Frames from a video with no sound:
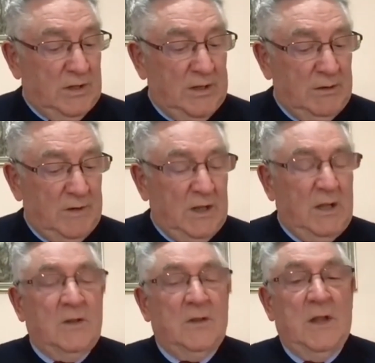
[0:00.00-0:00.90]

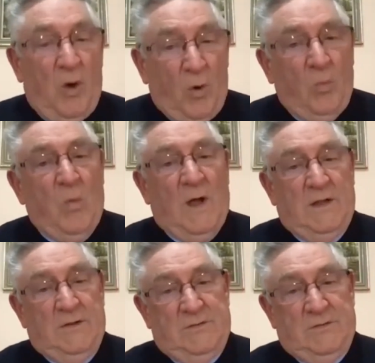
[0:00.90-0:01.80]
clearing the old
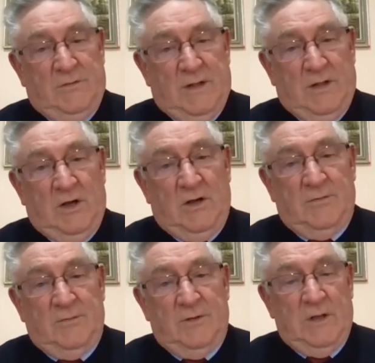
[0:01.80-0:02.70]
ways of our
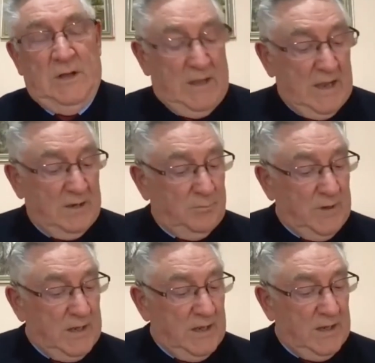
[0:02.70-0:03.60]
life and
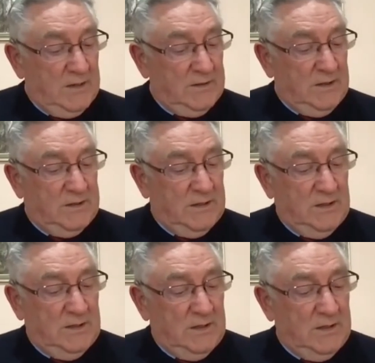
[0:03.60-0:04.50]
bringing
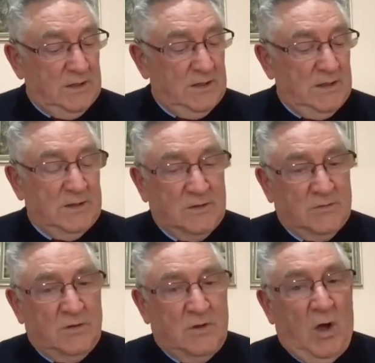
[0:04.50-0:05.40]
anything
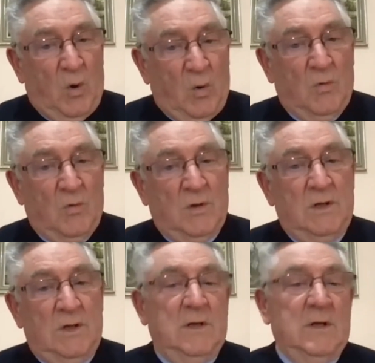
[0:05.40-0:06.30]
that's old
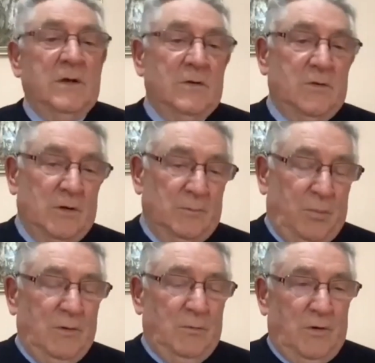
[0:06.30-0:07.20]
to the
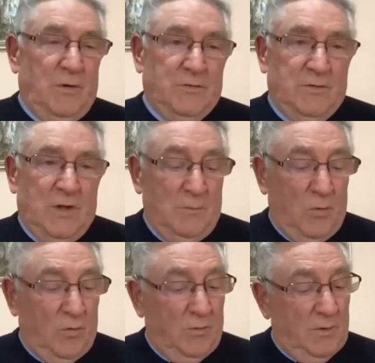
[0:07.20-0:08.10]
point where it's no
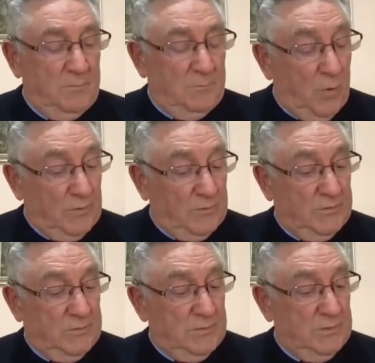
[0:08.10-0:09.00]
more
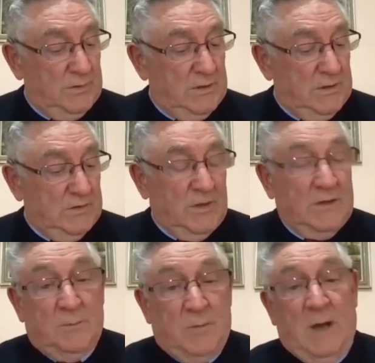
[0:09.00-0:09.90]
important. It's
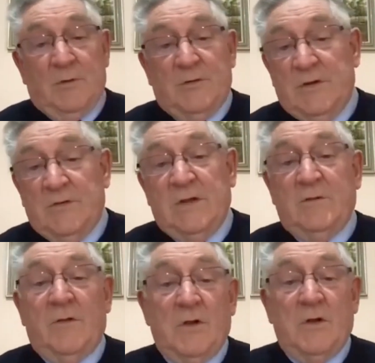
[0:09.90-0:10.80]
like the Bible says,
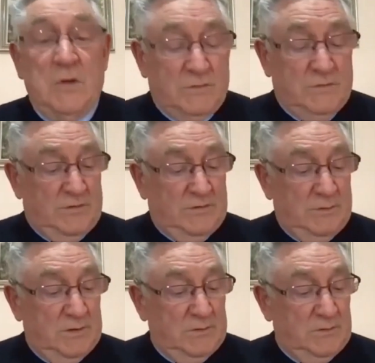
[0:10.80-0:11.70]
even in the New
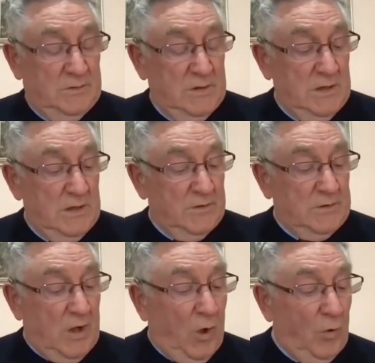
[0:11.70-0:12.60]
Testament,
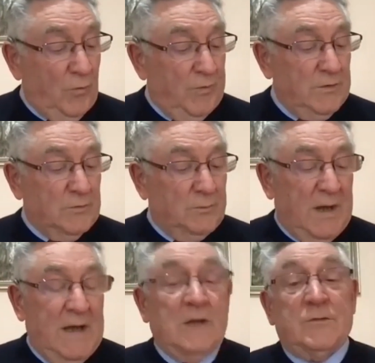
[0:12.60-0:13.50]
that all things will
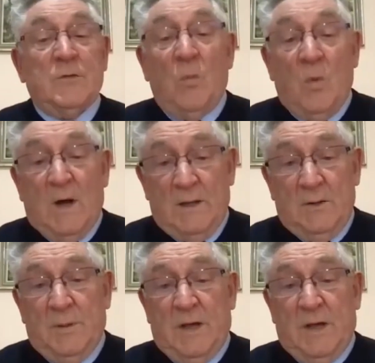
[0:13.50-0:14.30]
pass away,